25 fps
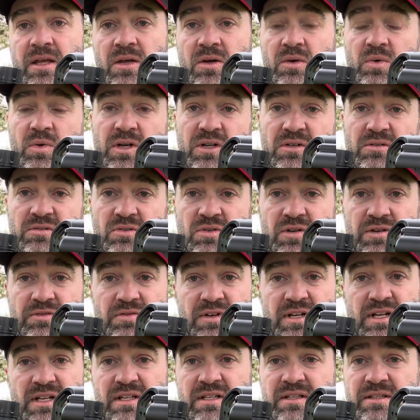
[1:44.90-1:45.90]
well, quite
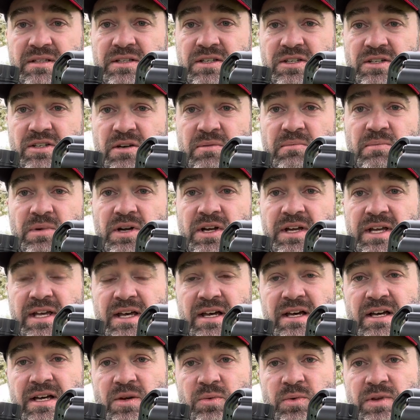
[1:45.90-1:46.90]
frankly, you don't buy a
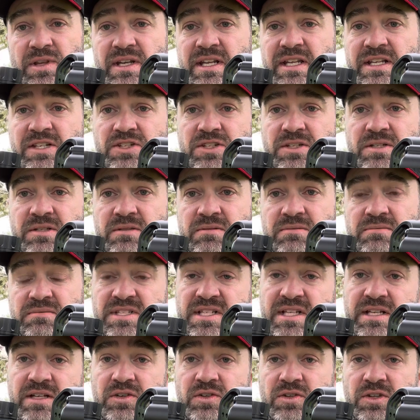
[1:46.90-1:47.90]
car with an engine
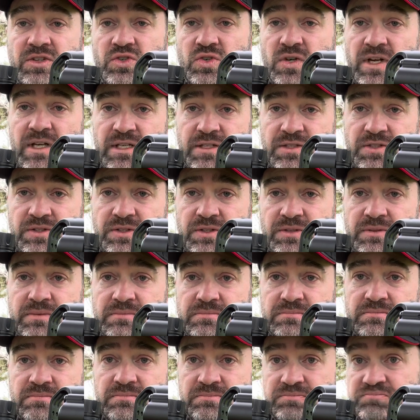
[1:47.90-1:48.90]
sitting on the trailer, do you?
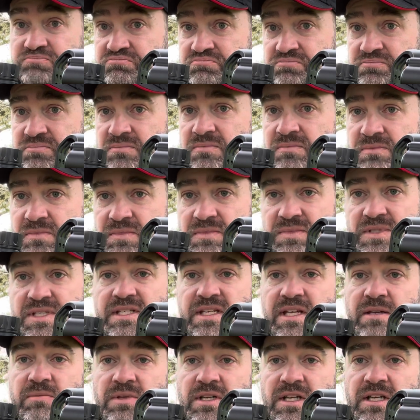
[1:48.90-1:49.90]

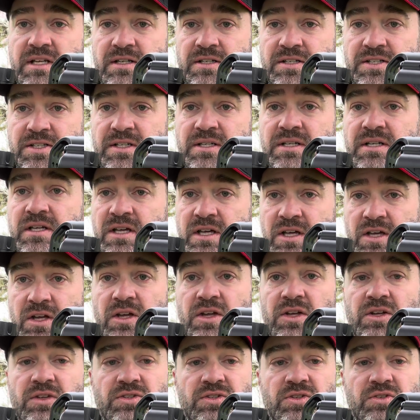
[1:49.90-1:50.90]
Same analogy.
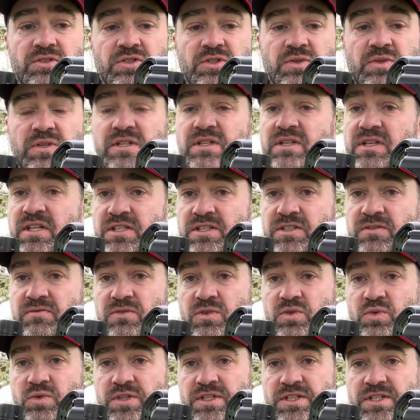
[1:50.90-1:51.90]
Don't do it. It's a
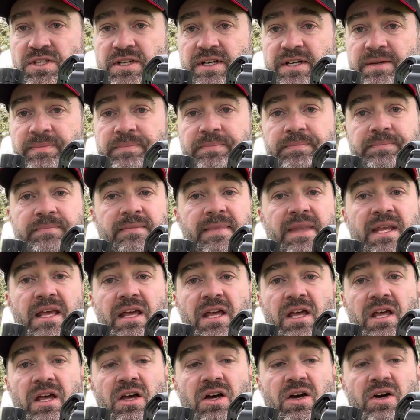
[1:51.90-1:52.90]
flawed design.
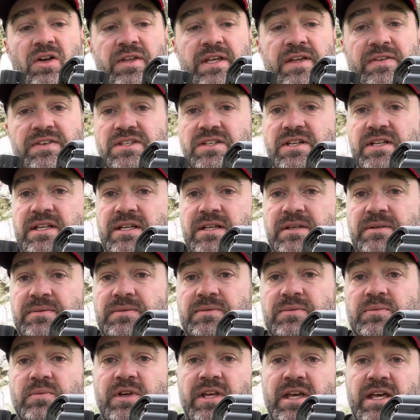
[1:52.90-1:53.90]
On the other side here,
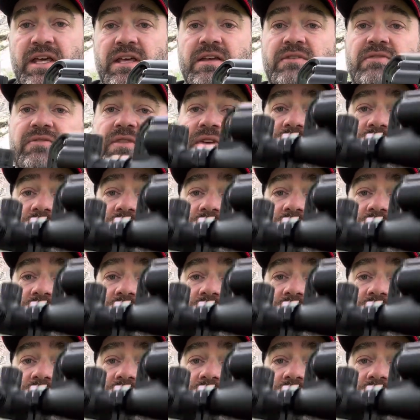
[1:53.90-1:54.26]
we have